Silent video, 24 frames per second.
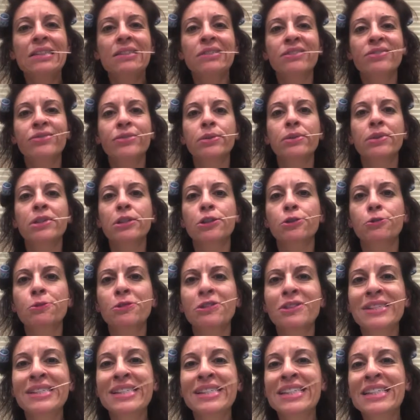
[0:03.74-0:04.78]
Hello everyone, it's
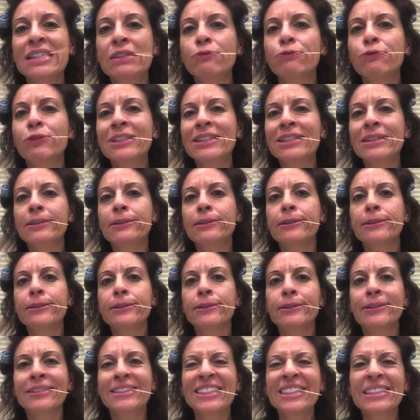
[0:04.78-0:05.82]
Missus Hanklin Franklin here
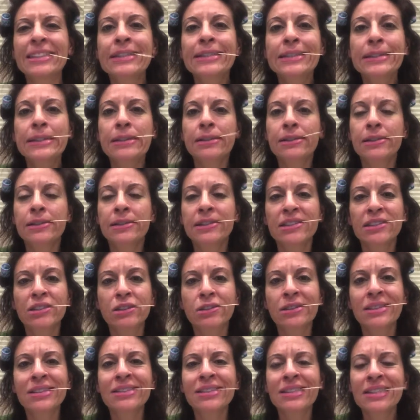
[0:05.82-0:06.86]
today. Uh,
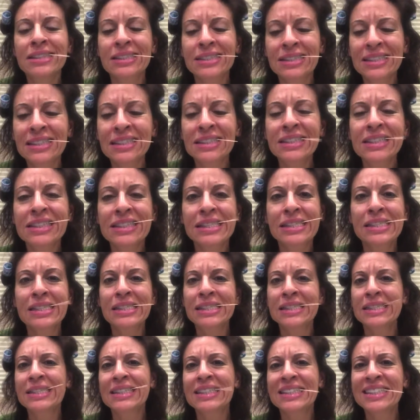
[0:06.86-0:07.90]
Cynthia Tiddly is
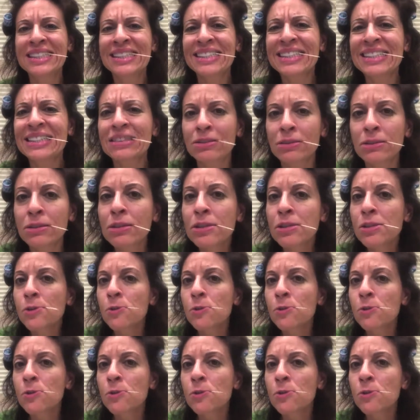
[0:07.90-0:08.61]
on hiatal.